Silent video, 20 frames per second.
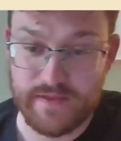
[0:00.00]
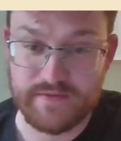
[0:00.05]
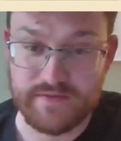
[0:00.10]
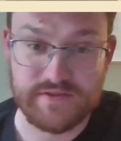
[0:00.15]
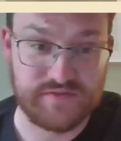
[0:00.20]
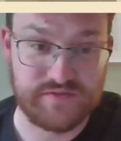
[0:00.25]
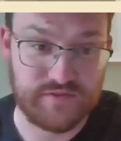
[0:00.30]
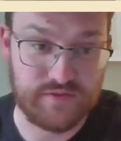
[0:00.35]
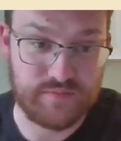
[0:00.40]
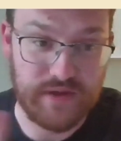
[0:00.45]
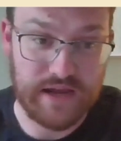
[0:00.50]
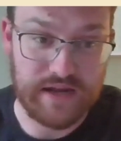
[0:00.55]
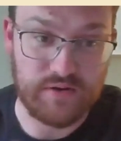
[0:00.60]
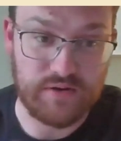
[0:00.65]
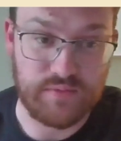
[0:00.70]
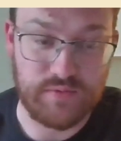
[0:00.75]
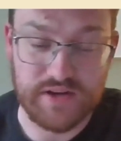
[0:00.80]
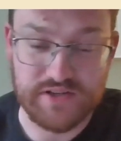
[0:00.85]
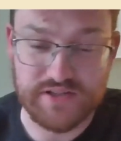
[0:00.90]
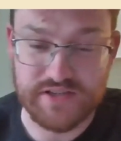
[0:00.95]
just for
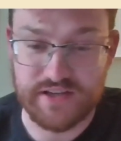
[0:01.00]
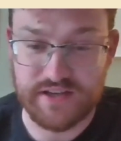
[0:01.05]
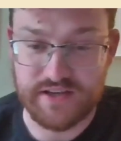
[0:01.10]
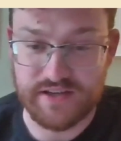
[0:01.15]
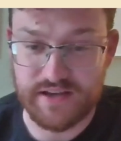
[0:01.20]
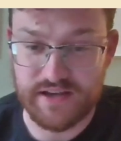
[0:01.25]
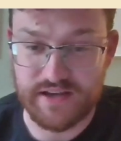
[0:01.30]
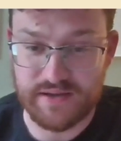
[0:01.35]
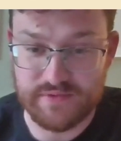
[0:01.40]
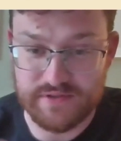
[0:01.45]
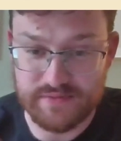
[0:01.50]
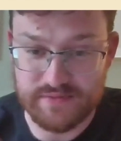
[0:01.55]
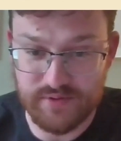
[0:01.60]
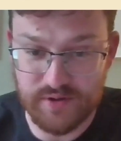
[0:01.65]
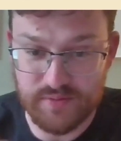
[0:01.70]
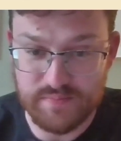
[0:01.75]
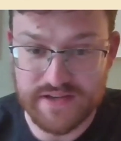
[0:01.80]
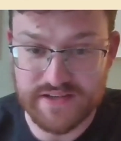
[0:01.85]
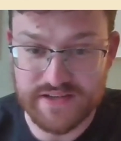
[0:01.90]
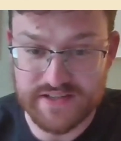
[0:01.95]
anyone watching, I happened to
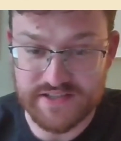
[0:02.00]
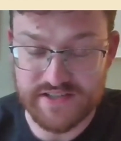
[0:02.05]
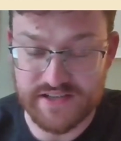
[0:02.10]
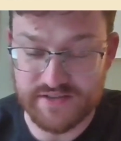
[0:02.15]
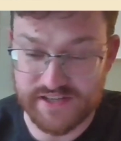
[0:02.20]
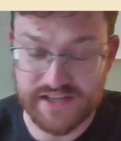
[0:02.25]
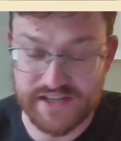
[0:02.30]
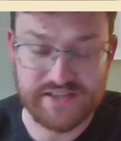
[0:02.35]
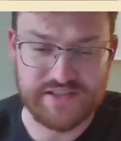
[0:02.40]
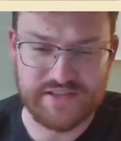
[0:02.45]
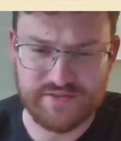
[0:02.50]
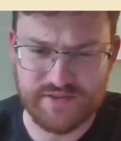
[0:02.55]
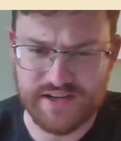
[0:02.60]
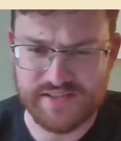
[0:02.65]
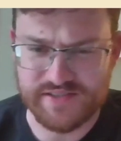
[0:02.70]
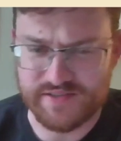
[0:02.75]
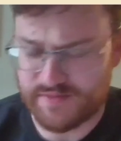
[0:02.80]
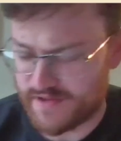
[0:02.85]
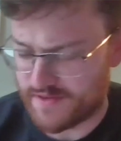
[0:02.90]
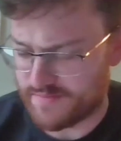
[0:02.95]
bump into. It was actually
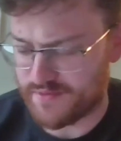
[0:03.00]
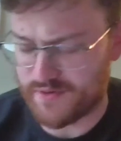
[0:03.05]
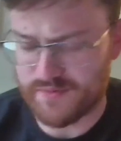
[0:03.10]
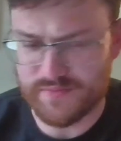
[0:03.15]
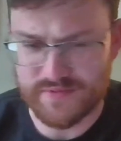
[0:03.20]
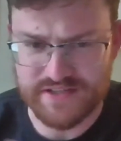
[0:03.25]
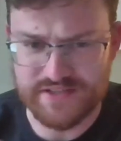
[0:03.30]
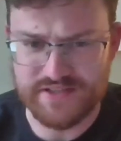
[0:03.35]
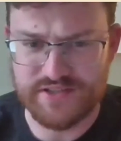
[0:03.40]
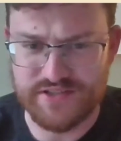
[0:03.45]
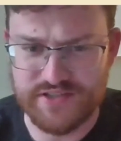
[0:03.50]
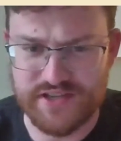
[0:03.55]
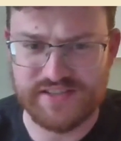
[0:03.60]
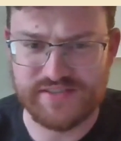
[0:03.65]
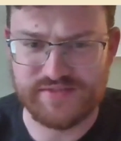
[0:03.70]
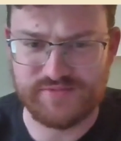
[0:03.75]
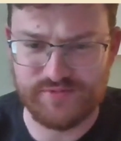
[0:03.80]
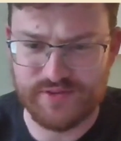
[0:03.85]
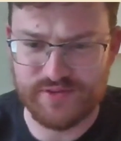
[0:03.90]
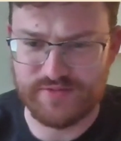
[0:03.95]
crazy. I bumped into Jess
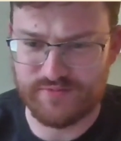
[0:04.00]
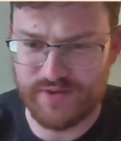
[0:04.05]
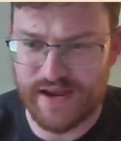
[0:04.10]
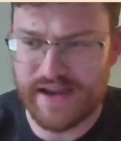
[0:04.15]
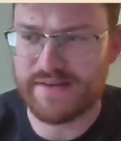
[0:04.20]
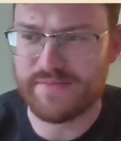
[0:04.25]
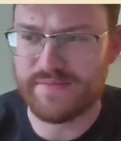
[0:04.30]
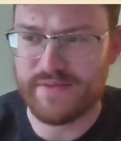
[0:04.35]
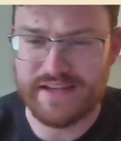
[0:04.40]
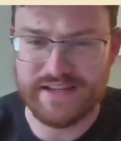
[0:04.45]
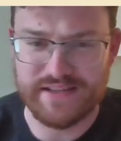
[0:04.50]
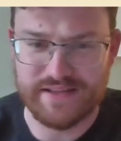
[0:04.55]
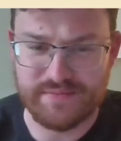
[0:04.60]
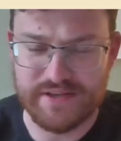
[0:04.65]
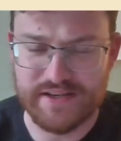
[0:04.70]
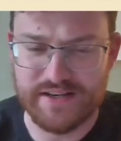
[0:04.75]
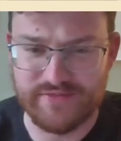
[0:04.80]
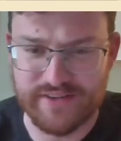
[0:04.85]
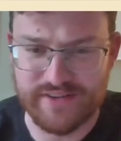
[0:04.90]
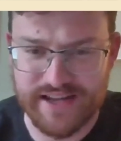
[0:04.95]
randomly in the
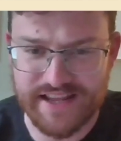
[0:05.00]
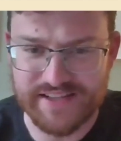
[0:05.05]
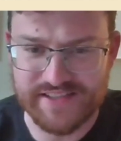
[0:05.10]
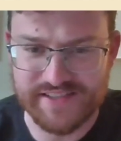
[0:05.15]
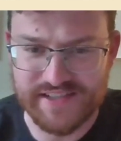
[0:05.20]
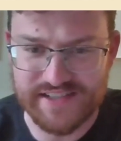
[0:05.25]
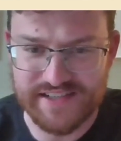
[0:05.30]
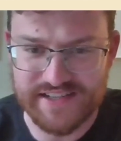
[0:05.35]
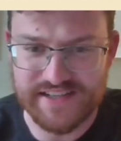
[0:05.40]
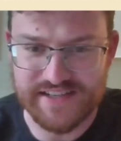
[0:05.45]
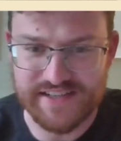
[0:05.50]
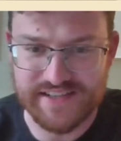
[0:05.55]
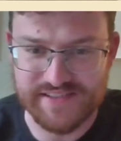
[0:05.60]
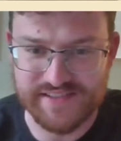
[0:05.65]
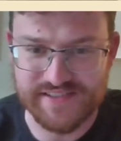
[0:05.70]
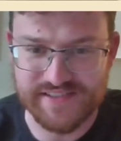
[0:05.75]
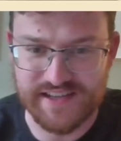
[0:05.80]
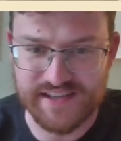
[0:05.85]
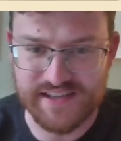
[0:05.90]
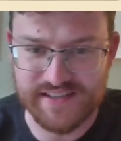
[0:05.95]
middle of an LCD
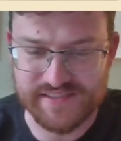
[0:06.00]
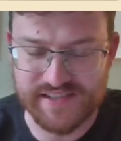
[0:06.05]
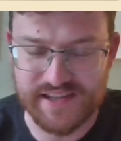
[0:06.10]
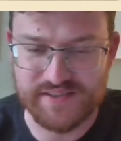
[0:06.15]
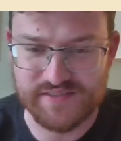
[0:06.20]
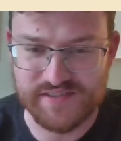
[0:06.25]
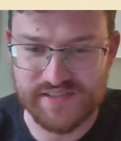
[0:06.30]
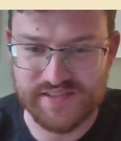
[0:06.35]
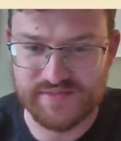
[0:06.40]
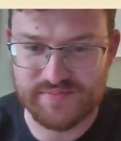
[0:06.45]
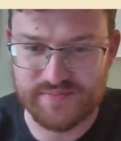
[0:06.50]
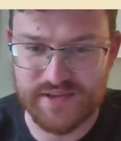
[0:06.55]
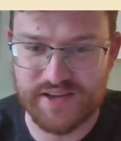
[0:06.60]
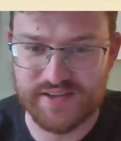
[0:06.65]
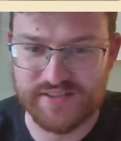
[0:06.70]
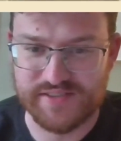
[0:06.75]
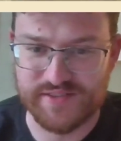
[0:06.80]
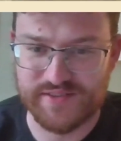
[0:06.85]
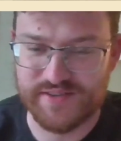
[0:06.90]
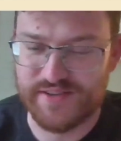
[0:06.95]
sound system
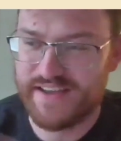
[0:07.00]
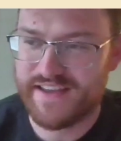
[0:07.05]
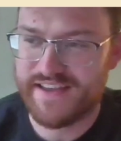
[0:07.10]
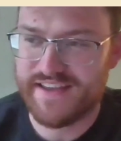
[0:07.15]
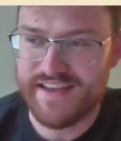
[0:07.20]
concert.